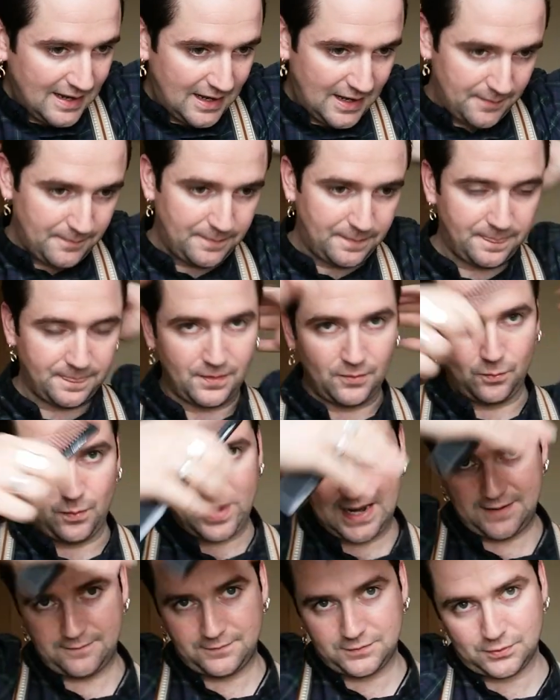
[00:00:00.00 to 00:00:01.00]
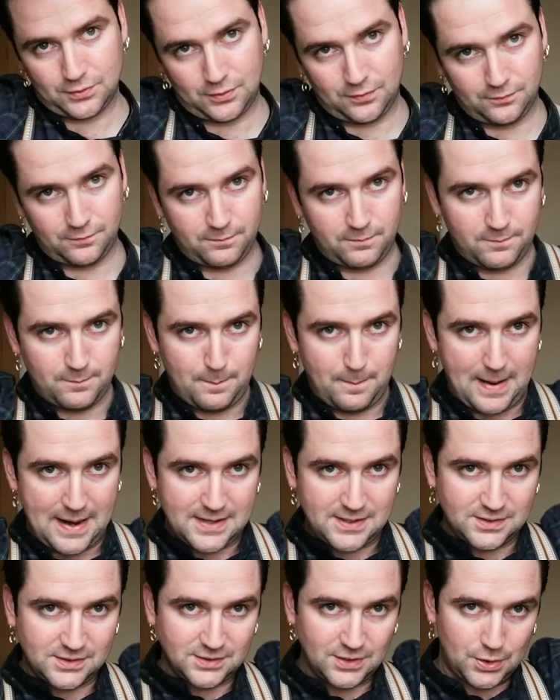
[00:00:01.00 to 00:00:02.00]
Um, the wave sort of
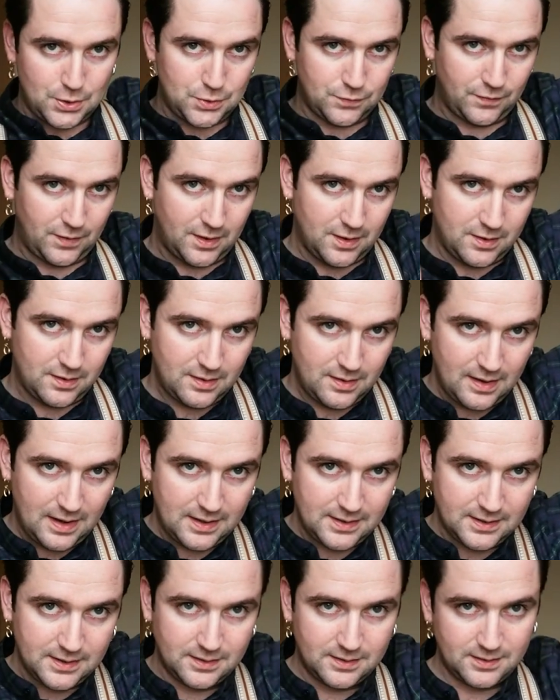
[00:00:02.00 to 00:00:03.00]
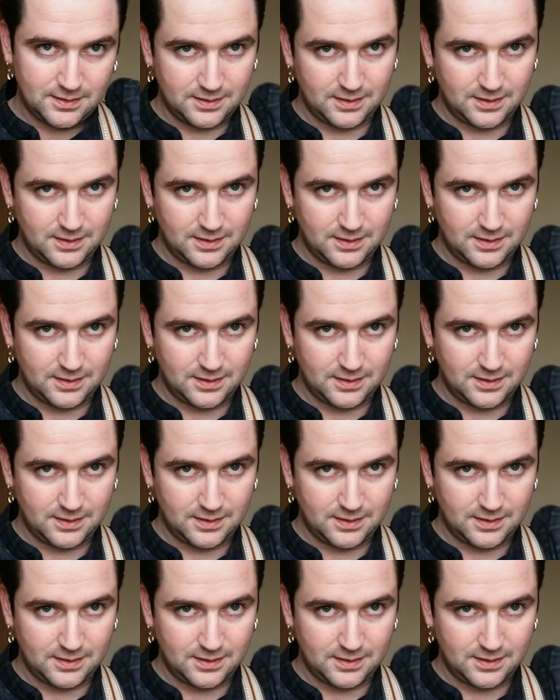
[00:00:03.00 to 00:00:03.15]
bends over and